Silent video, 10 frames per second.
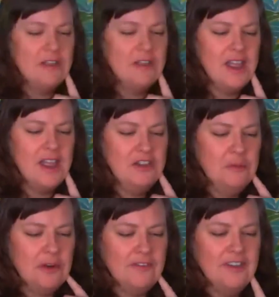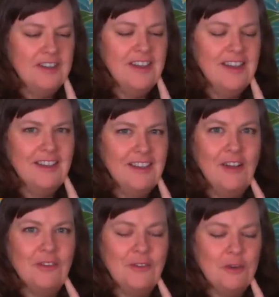have a new person
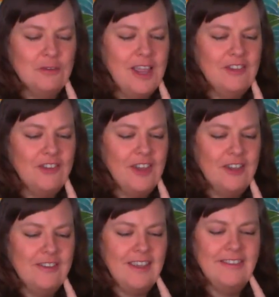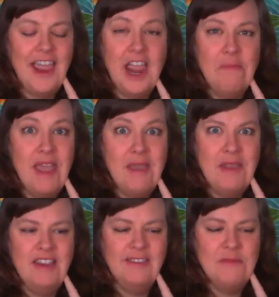also that says, "Hey,
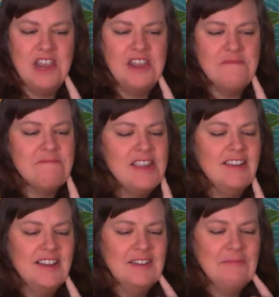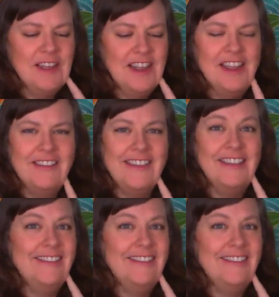baby," to me. Is that